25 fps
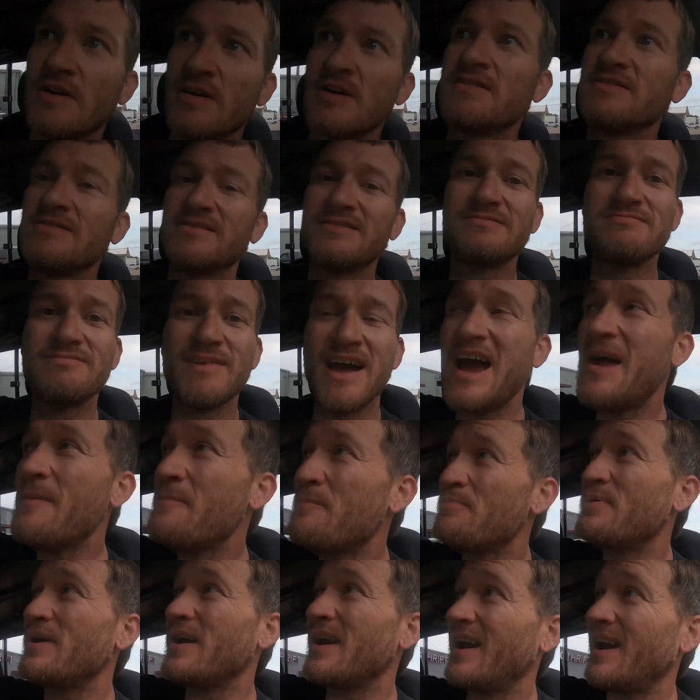It's not
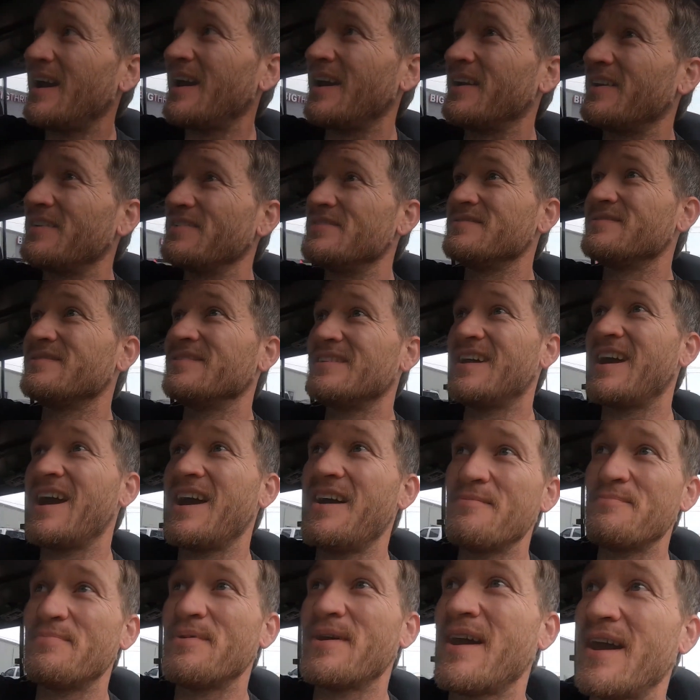bad
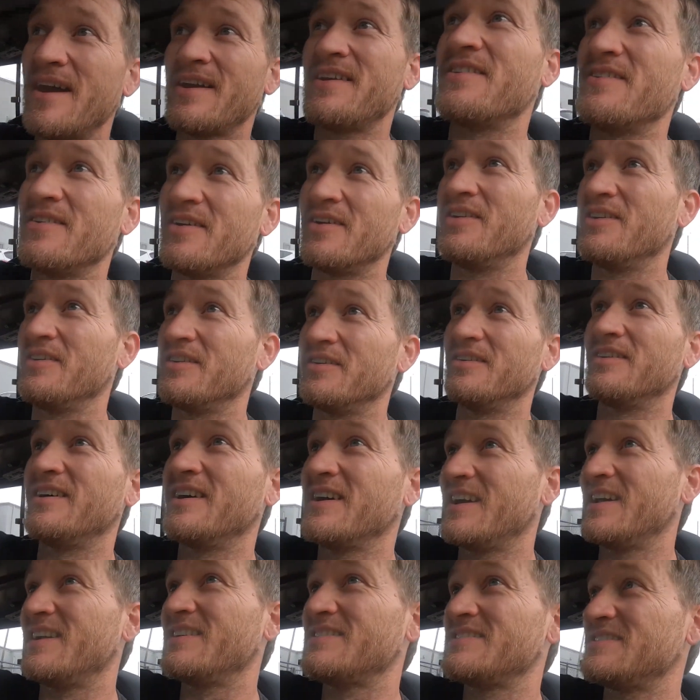at all,
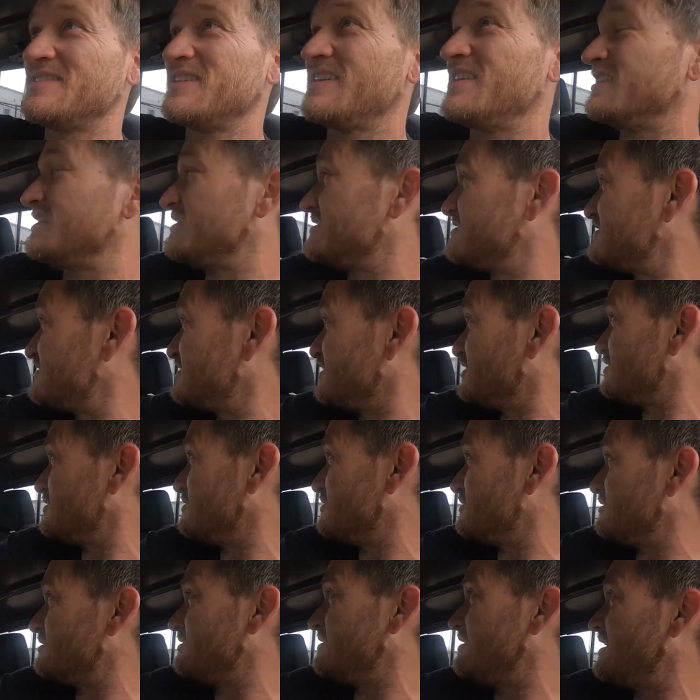I gotta say. So
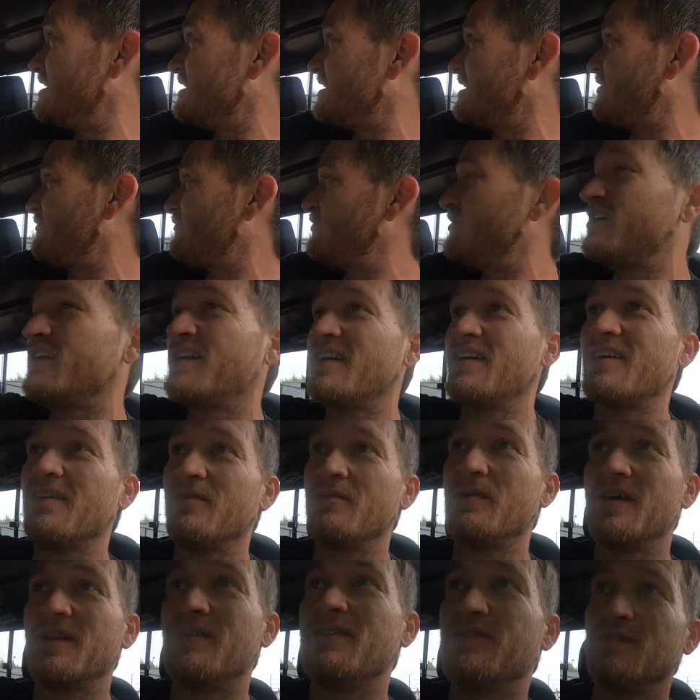I gotta figure out a
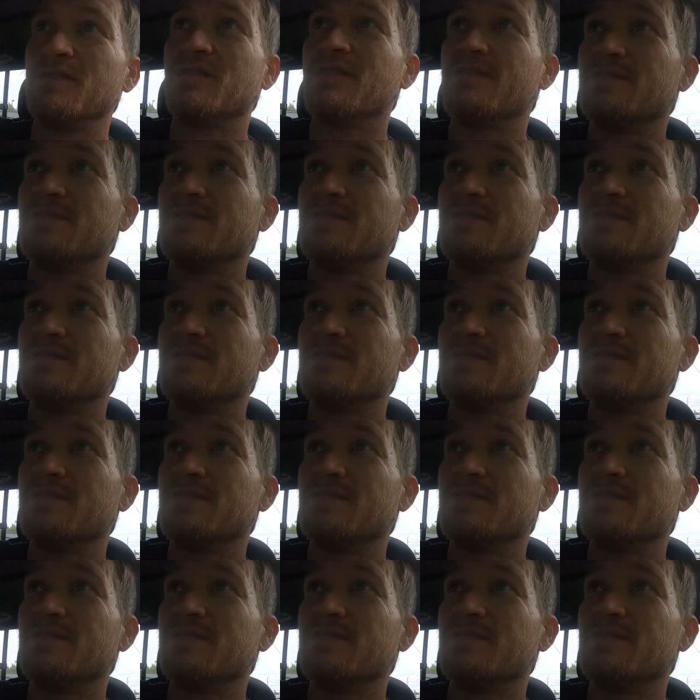way to do it,